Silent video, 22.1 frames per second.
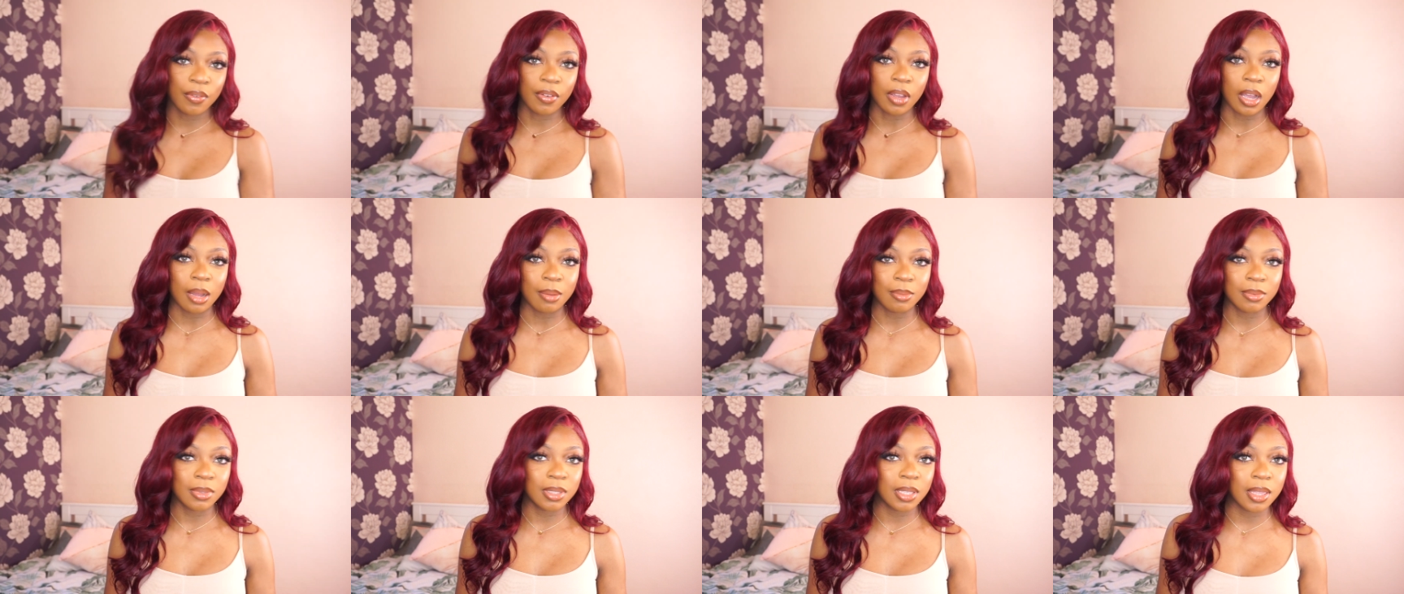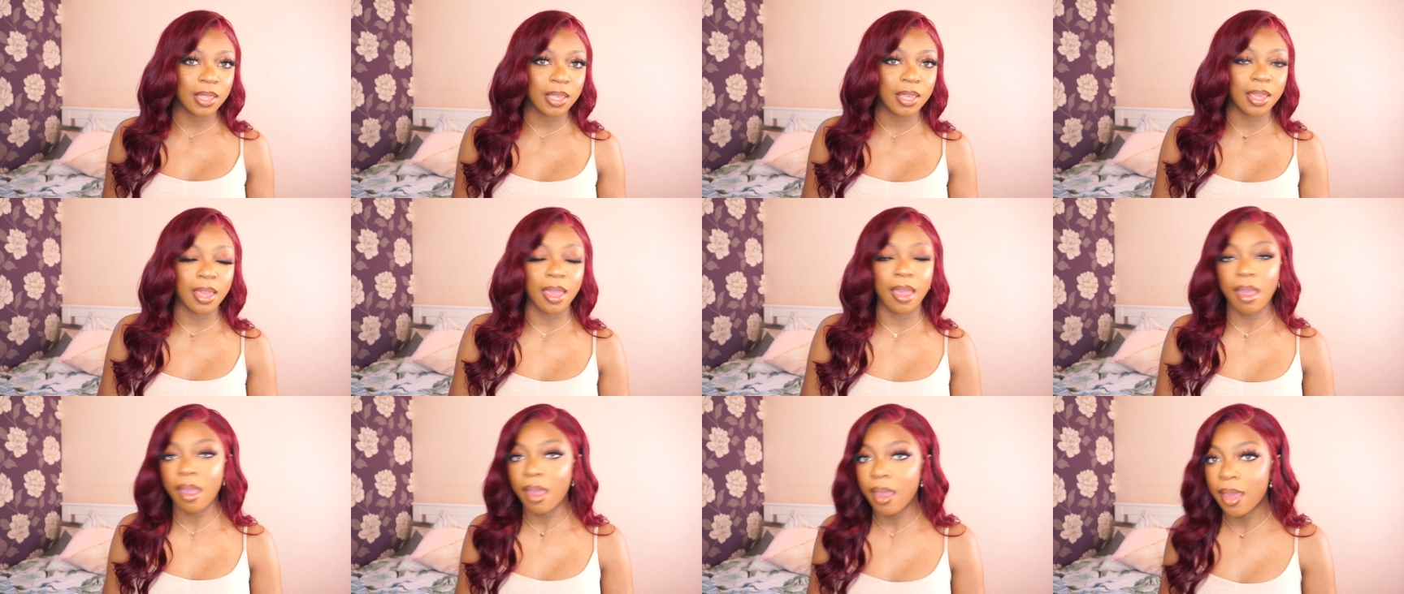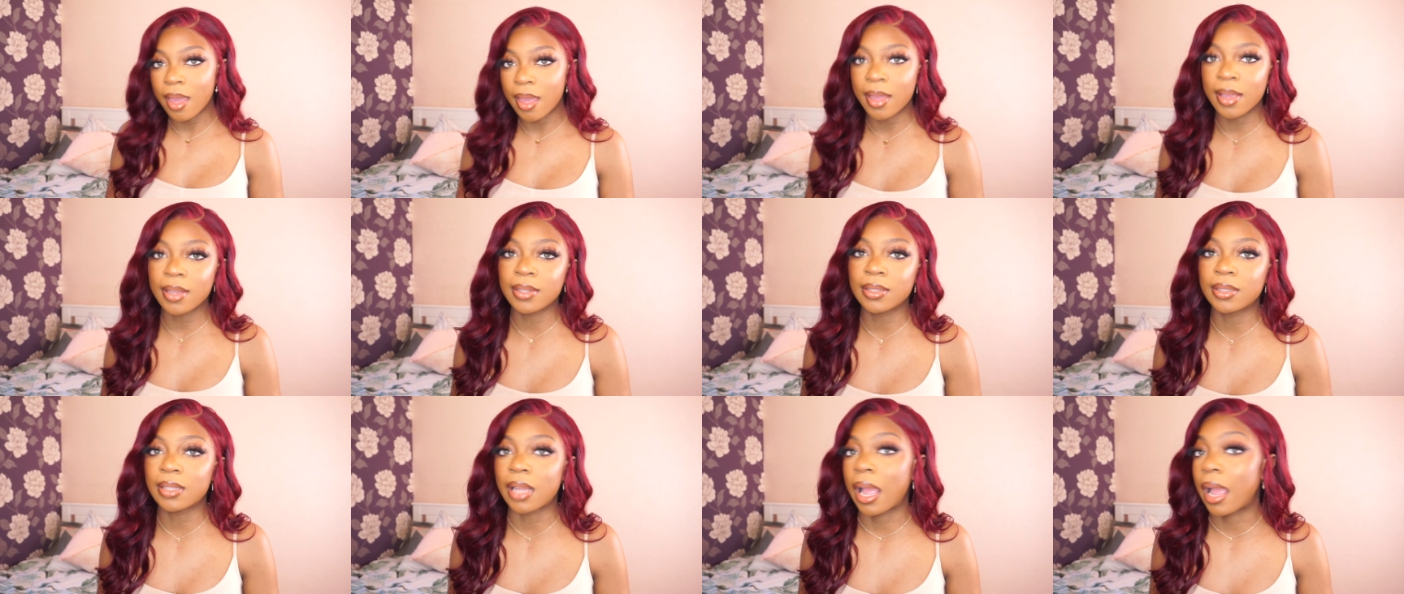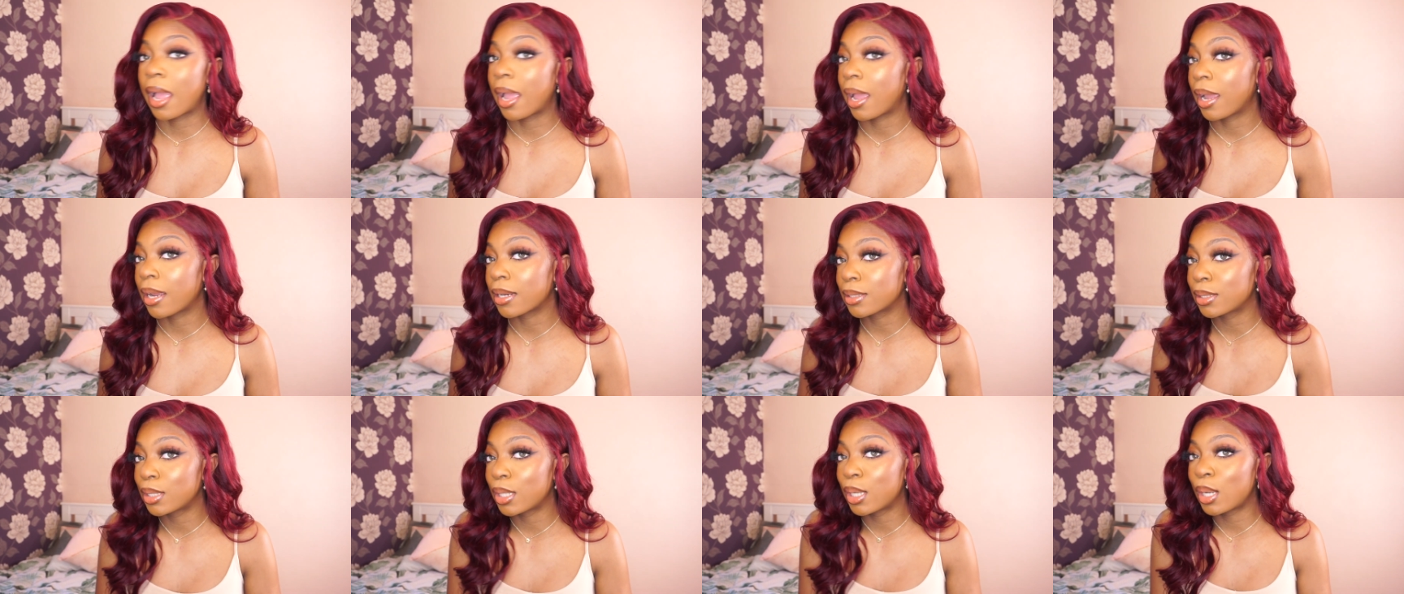come to the end. I
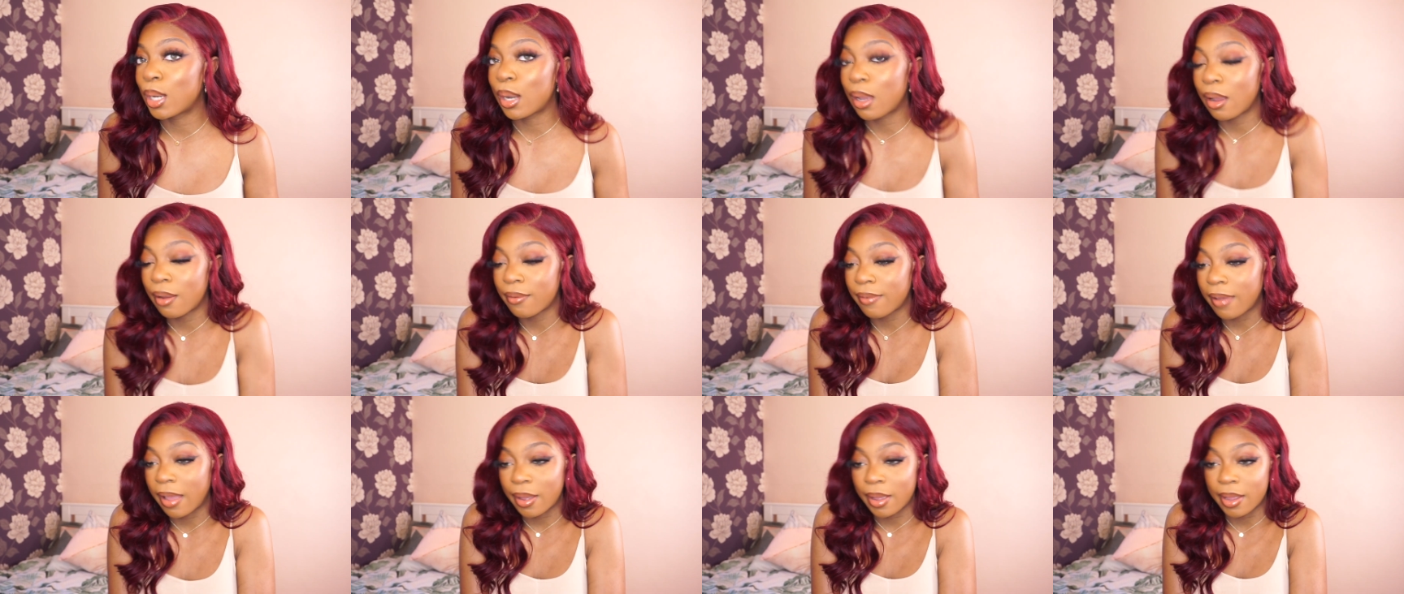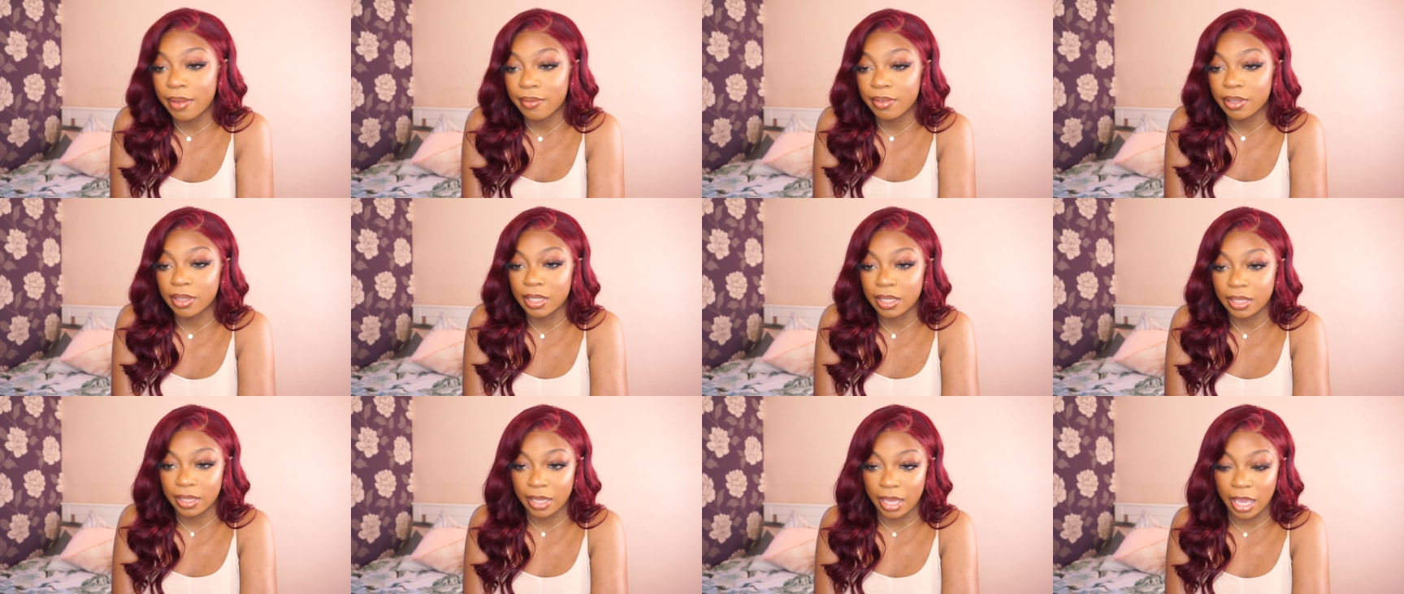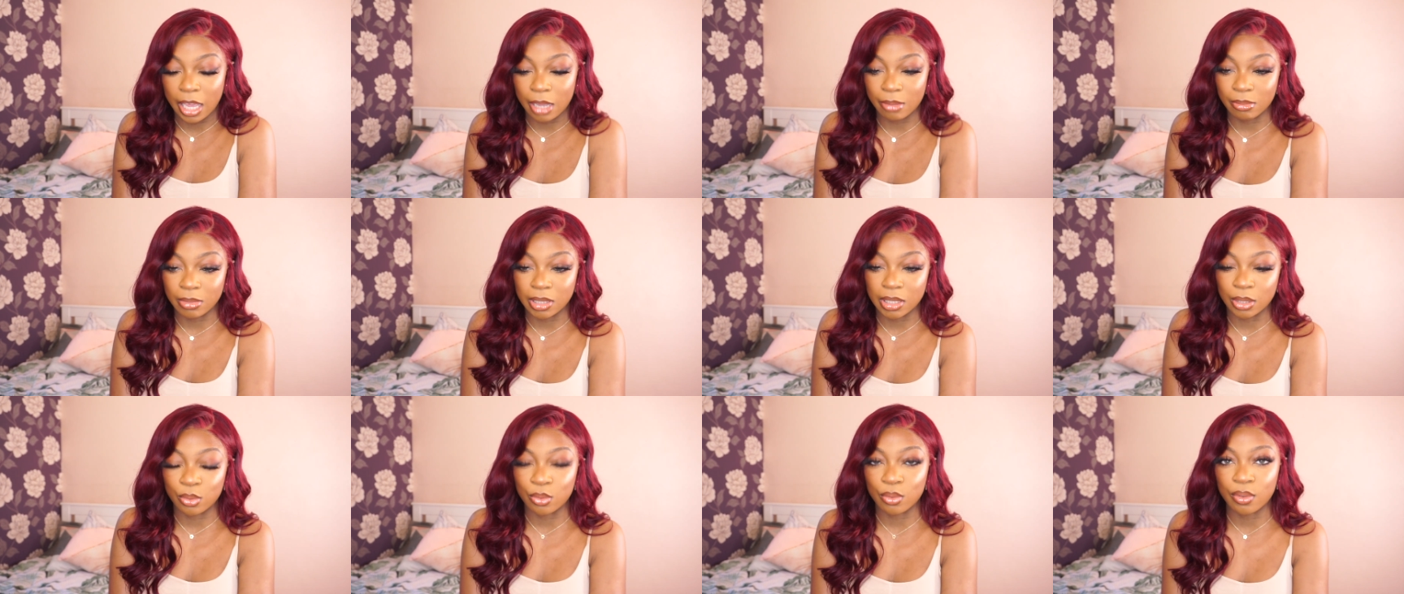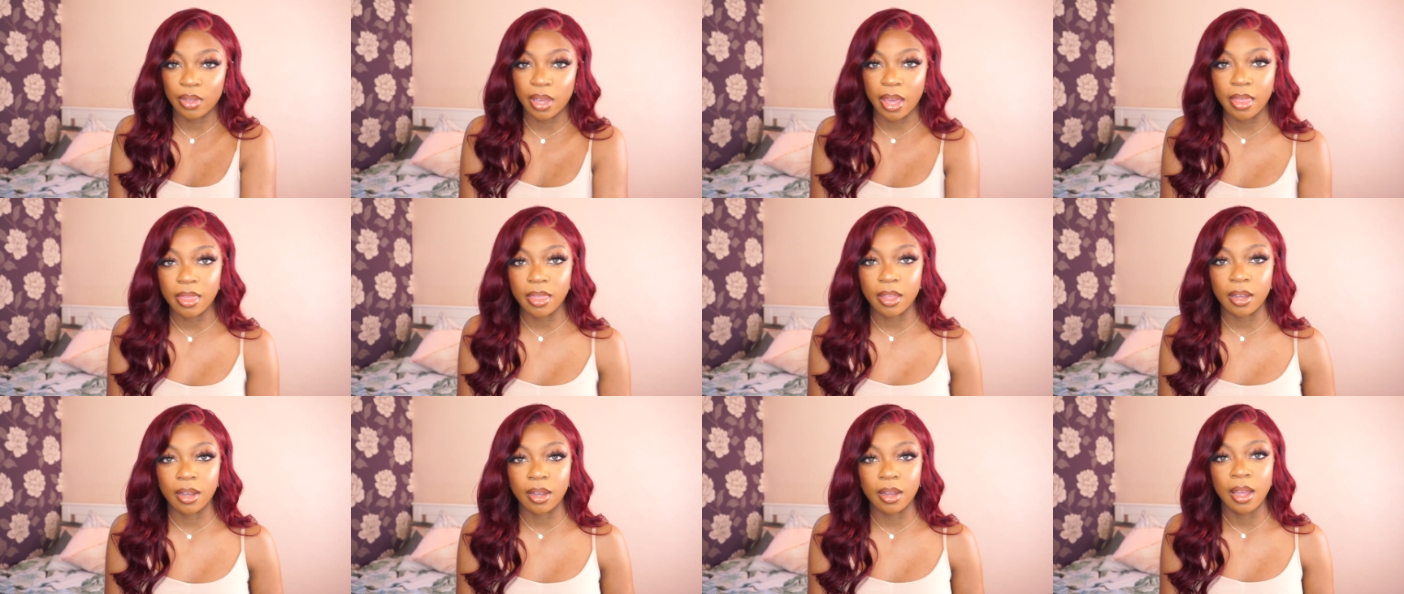actually love how everything came
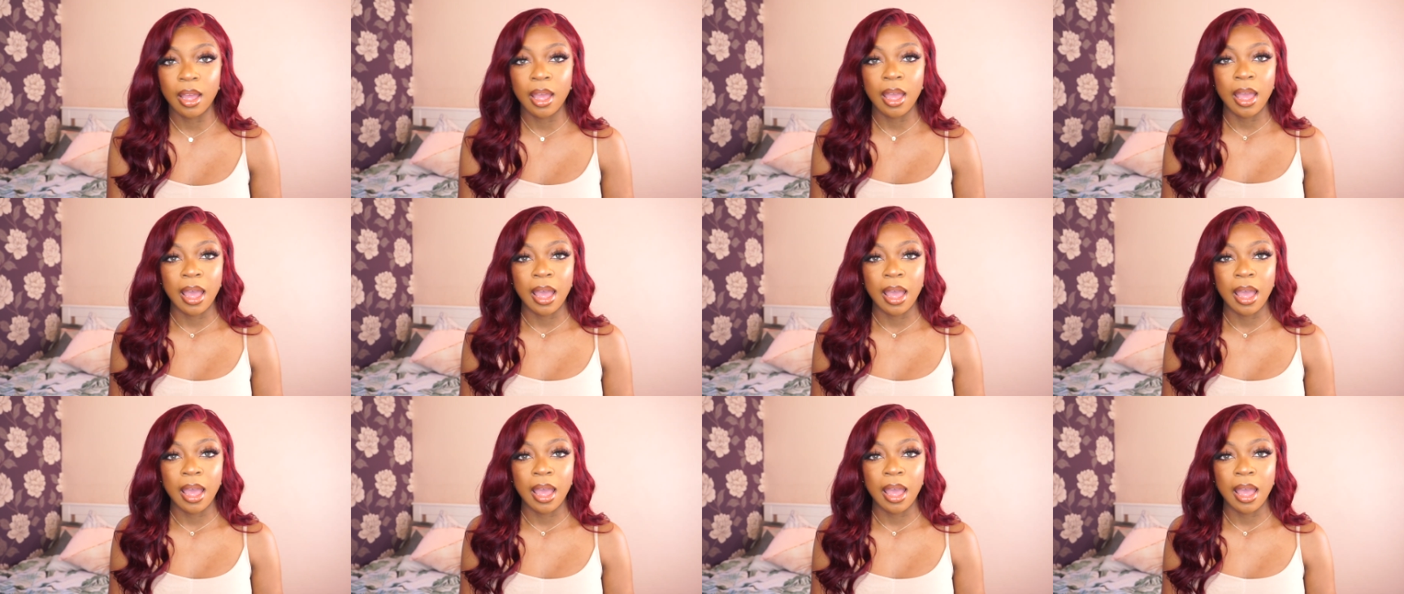together.